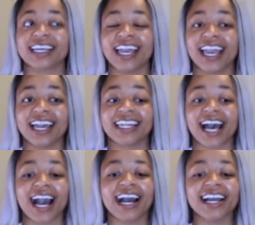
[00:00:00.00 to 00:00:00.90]
and
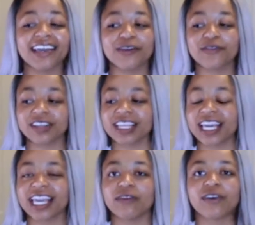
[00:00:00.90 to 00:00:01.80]
I feel
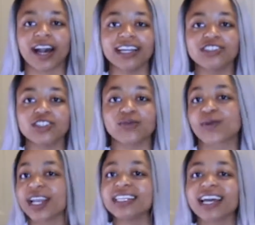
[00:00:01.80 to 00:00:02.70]
like if I just
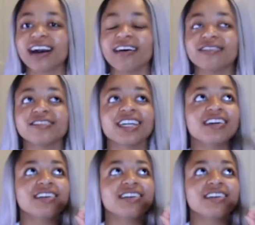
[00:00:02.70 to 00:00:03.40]
right now